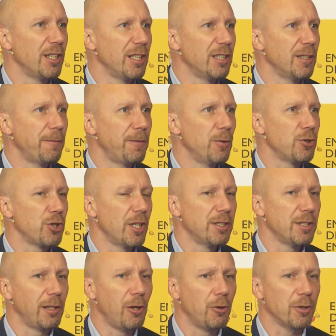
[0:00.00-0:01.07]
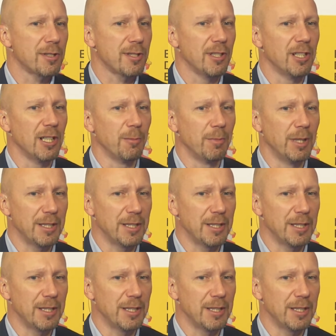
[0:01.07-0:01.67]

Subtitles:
in the future, in the long term.